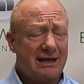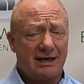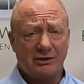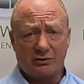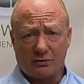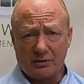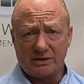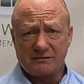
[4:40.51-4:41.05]

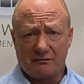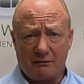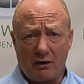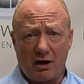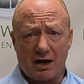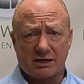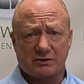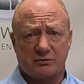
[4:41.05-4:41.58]
And Chris
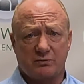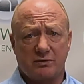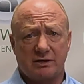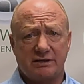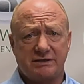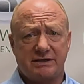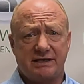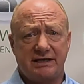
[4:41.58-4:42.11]
Voss
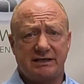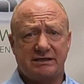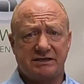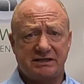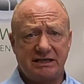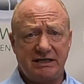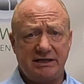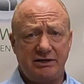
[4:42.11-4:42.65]
was the
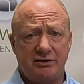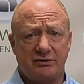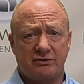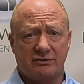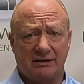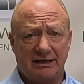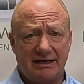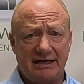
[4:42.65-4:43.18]

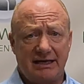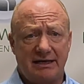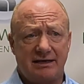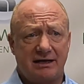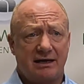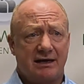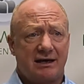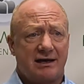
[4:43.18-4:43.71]
senior
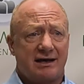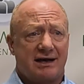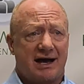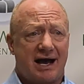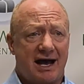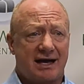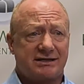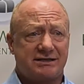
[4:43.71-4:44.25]
lead
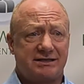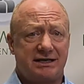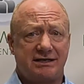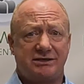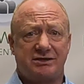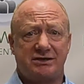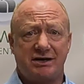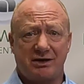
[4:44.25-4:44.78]

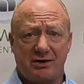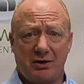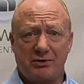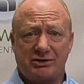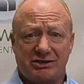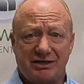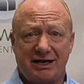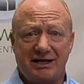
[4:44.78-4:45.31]
hostage
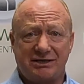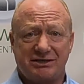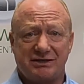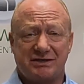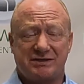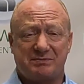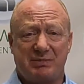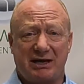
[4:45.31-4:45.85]

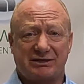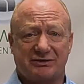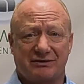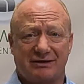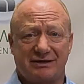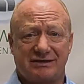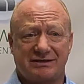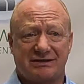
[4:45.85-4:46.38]
negotiation
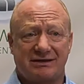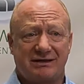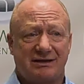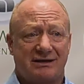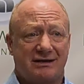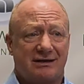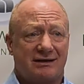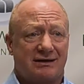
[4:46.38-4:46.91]
specialist
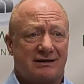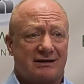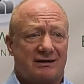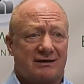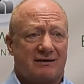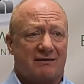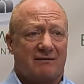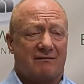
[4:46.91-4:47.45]

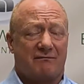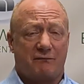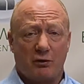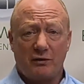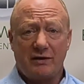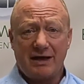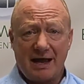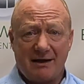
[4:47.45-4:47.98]

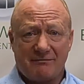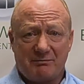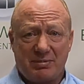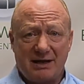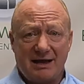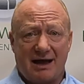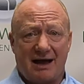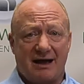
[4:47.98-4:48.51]
for the
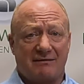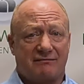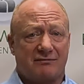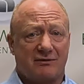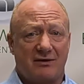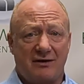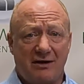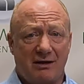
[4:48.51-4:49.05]
FBI
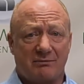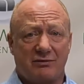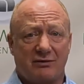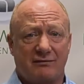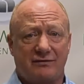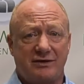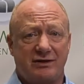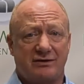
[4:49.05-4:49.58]
for a number
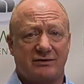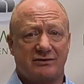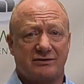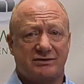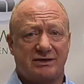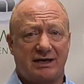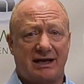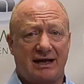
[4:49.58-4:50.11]
of
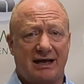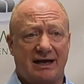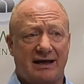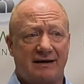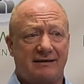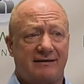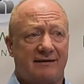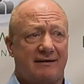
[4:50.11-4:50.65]
years.
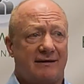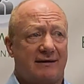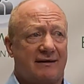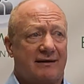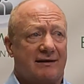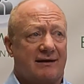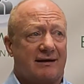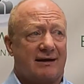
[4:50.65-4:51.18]
And
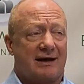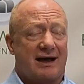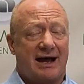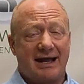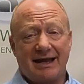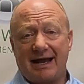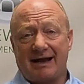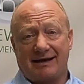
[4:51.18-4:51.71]

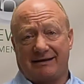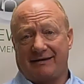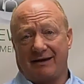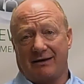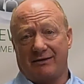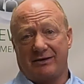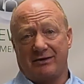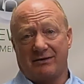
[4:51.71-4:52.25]
I got to
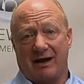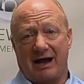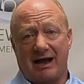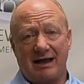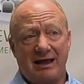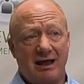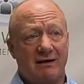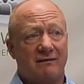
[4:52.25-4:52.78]
tell you,
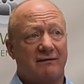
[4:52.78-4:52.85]
I